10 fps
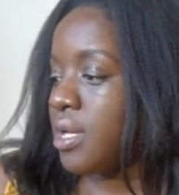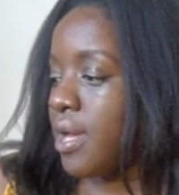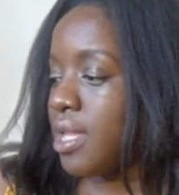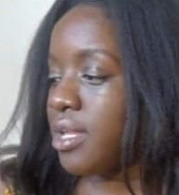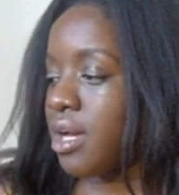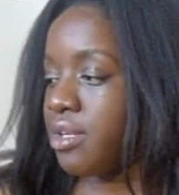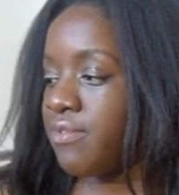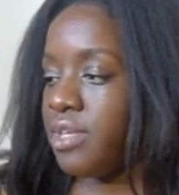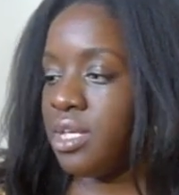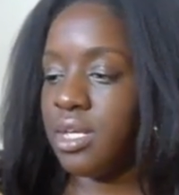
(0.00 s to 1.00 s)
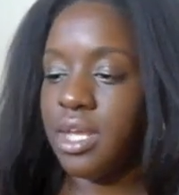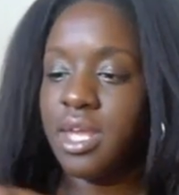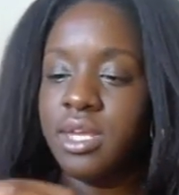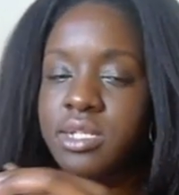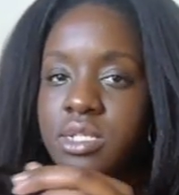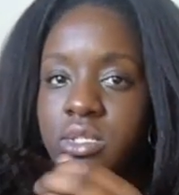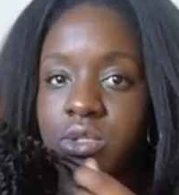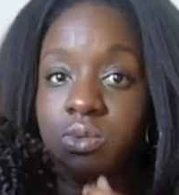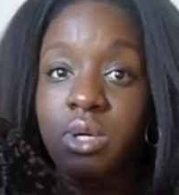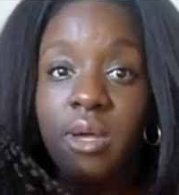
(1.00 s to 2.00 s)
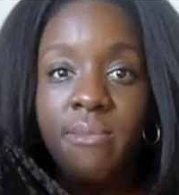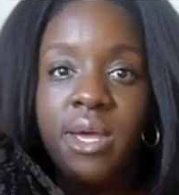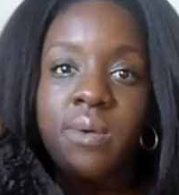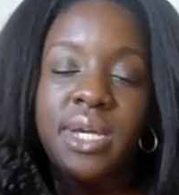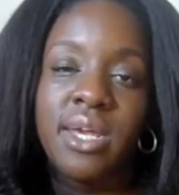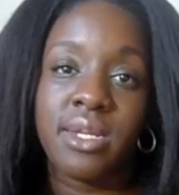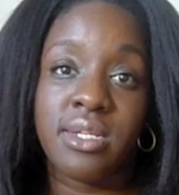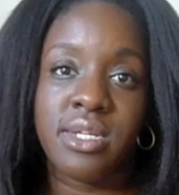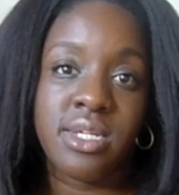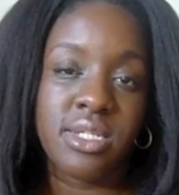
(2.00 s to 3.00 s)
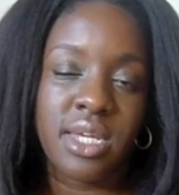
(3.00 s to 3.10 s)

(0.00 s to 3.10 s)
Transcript: a lot of the kinks do come out and it does